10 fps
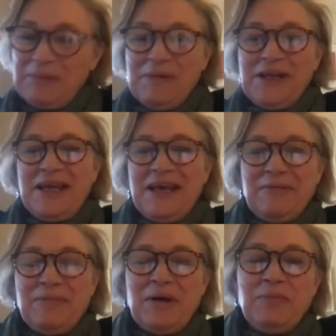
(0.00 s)

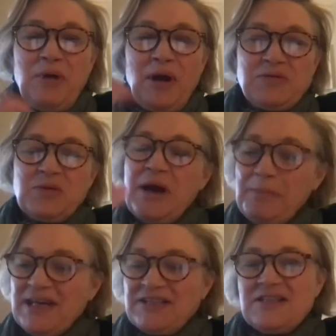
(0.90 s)
Medicare. But perhaps we'll come
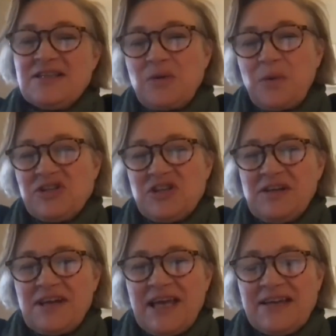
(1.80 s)
back to this question
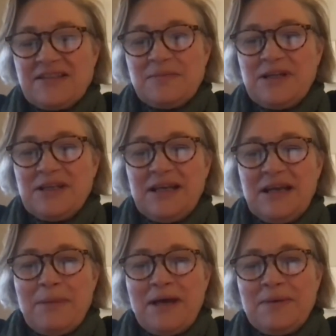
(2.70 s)
of accountability,
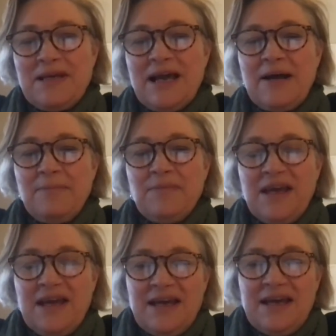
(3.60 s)
and maybe
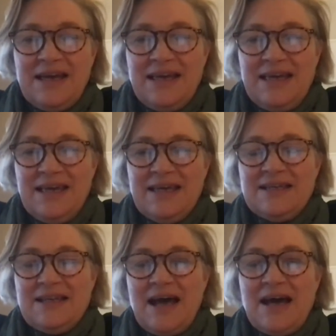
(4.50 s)

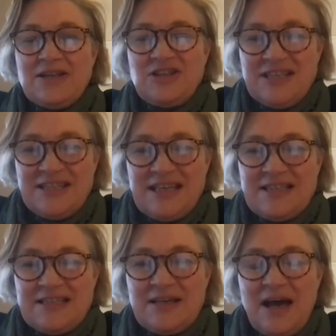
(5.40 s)
Ian
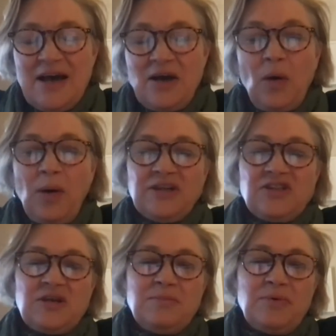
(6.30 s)
Chesney's
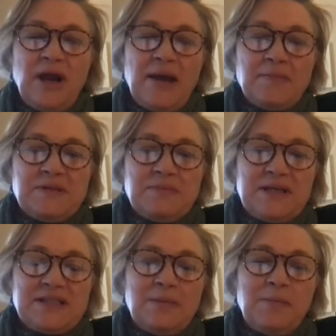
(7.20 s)
question perhaps
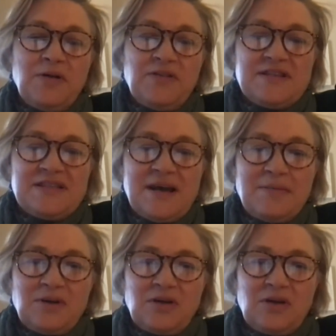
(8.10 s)
picks up on this.
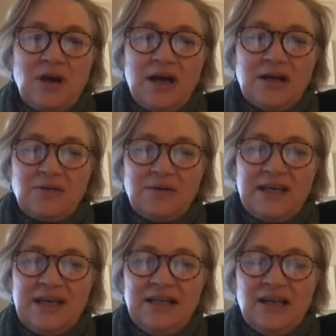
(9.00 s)
Greg,
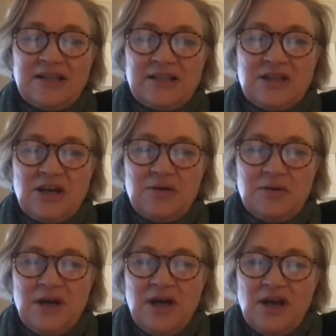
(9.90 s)
he'd like to know,
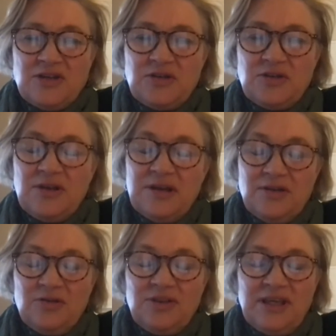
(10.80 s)
do
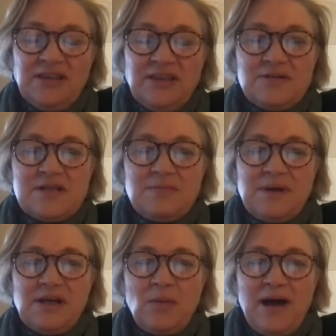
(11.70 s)
you think there is a
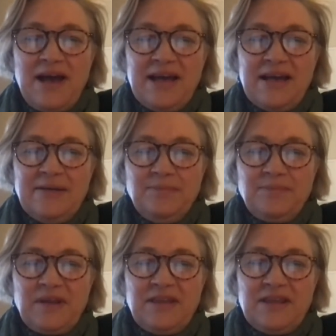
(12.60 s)
better way
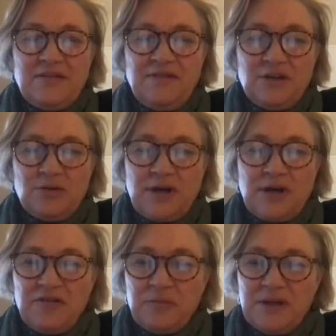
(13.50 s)
that the federal
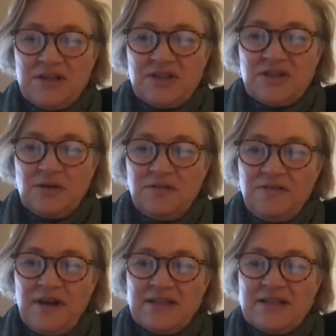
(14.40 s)
government could
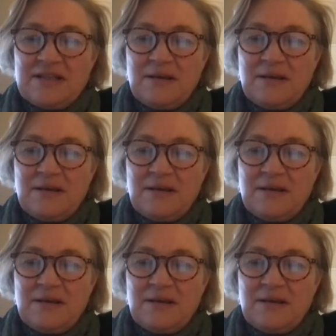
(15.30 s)
fund